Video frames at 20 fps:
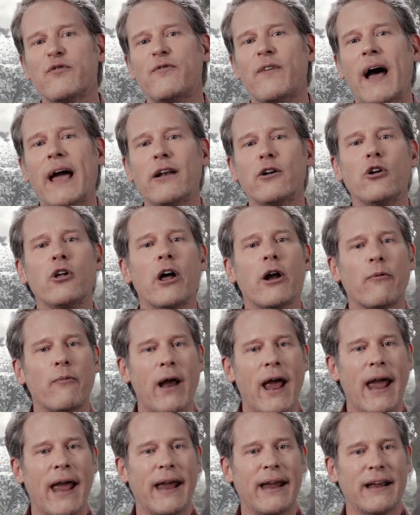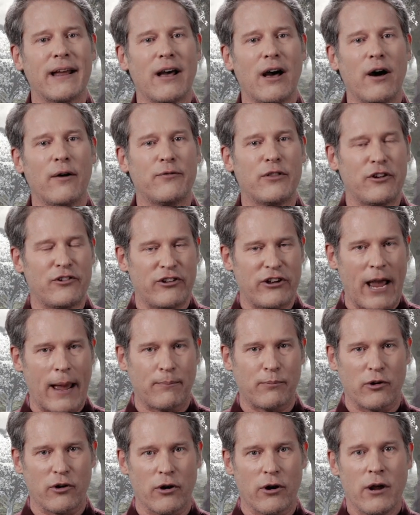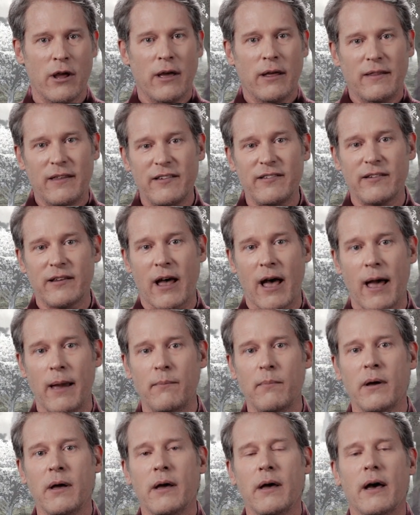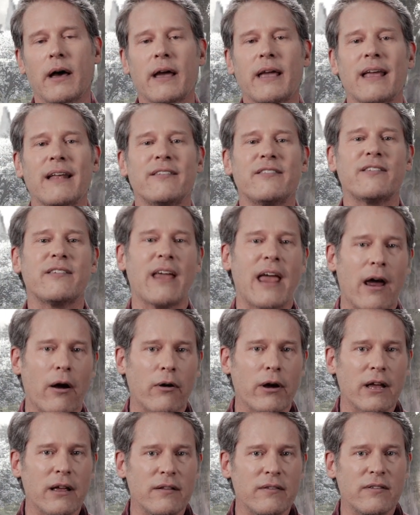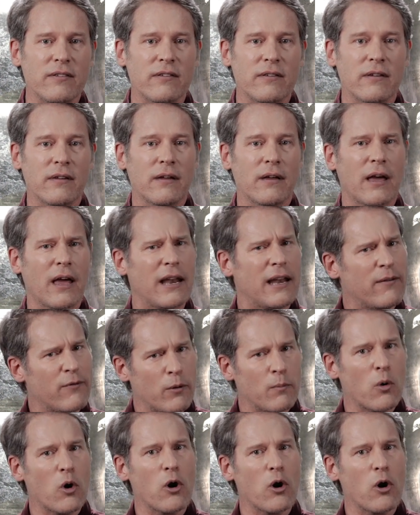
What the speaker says: final harangue of the chapter, this time against arrogance and, even